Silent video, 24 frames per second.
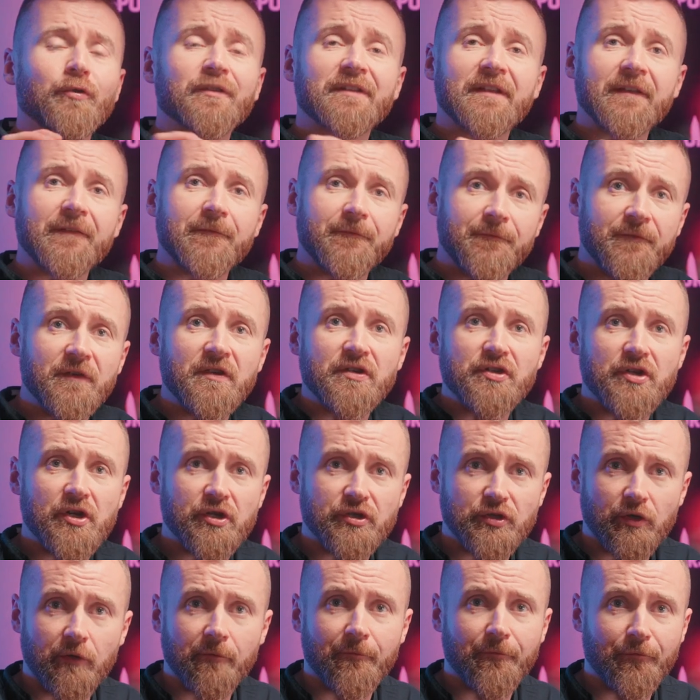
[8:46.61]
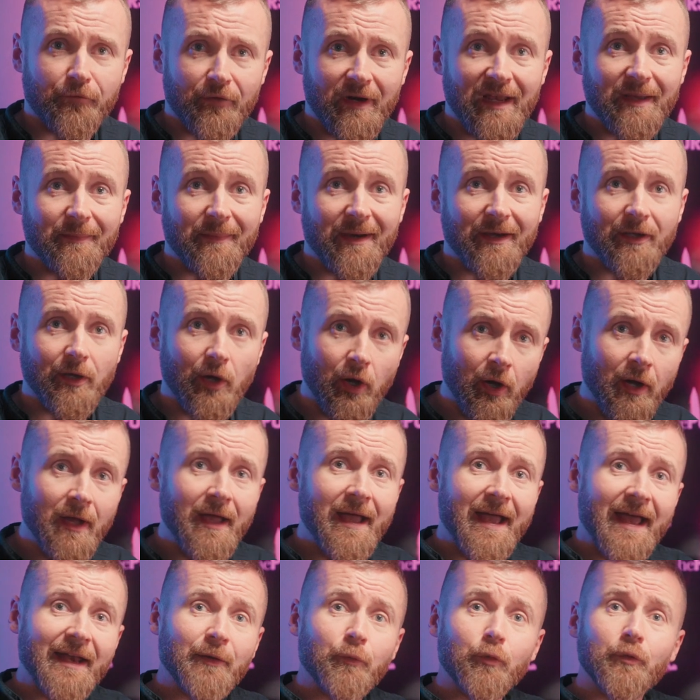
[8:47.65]
the features of Frame.io
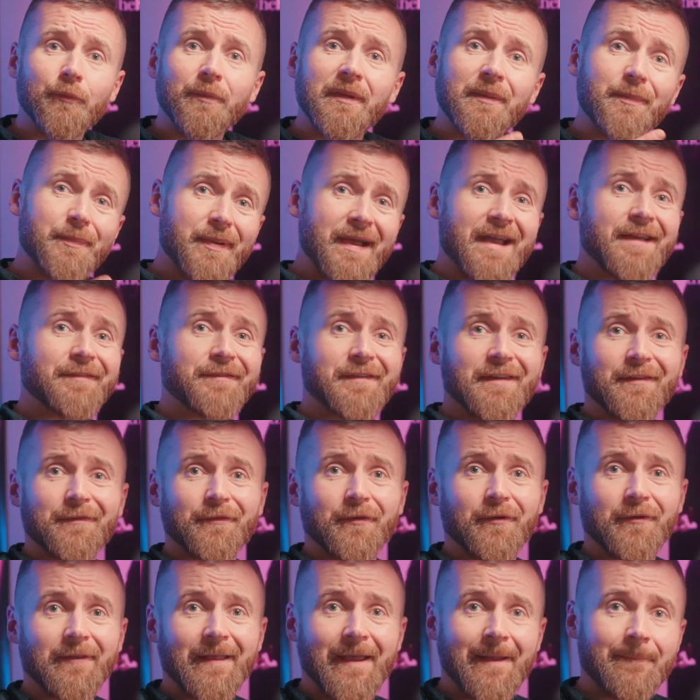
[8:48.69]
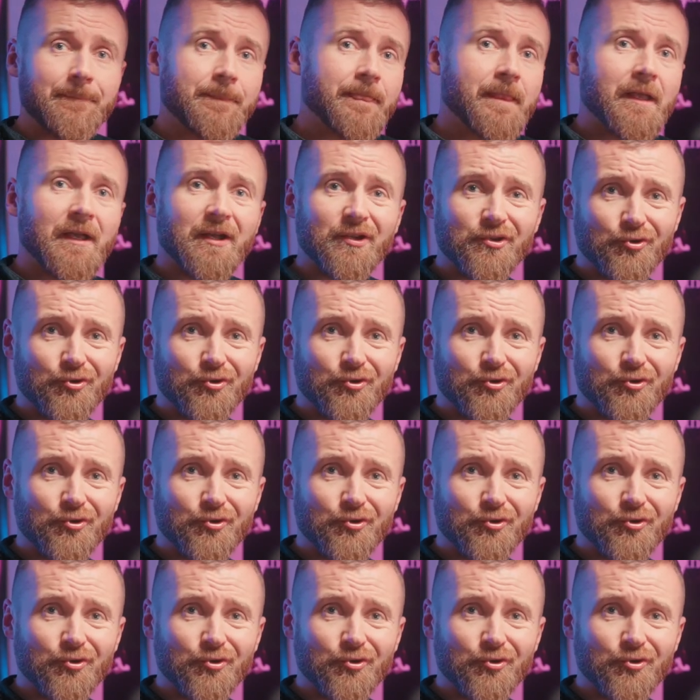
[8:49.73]
and it will be perfect for them.